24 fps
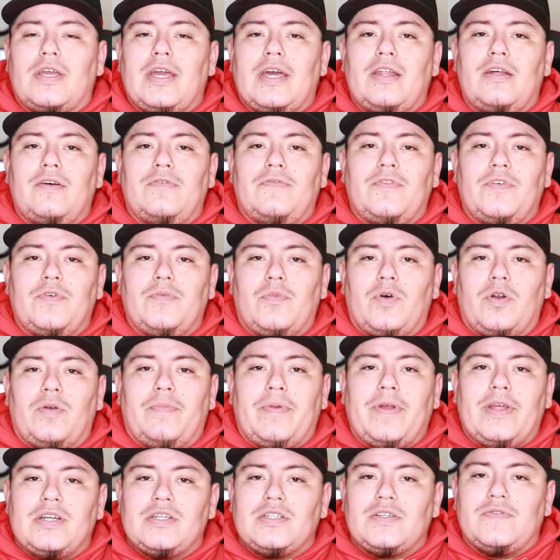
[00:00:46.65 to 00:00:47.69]
get a few more
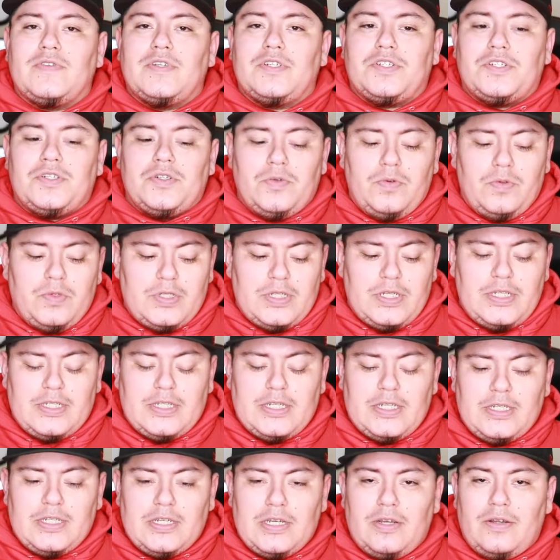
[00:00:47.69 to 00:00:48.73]
pairs of this shoe since
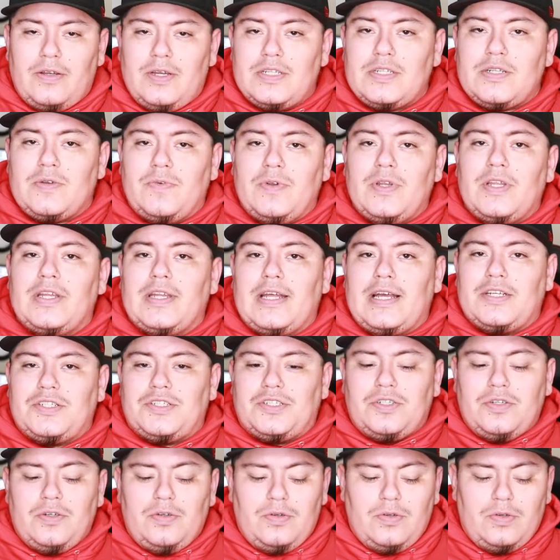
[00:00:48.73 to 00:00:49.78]
it's a really nice
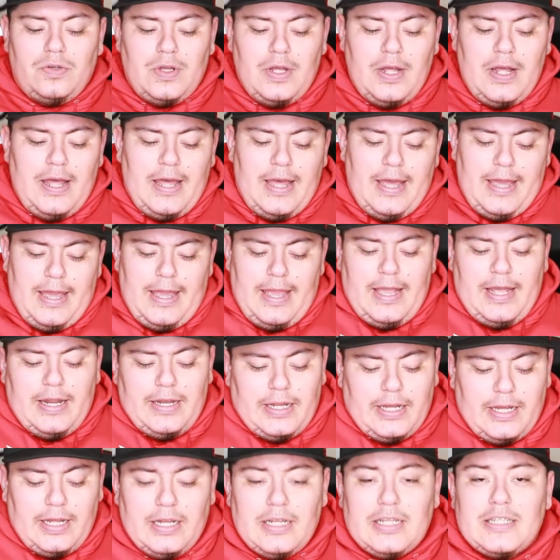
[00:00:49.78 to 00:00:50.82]
shoe. And
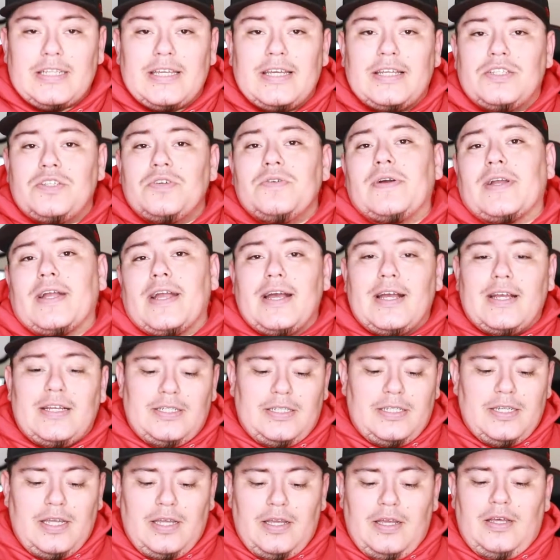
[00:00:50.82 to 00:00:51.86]
let's get to it,
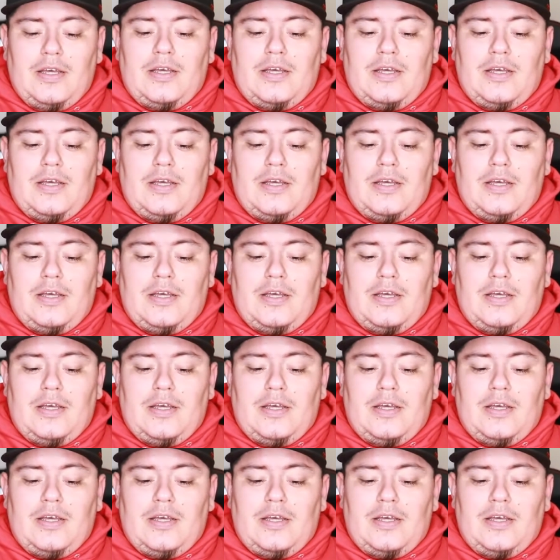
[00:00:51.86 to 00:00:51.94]
guys.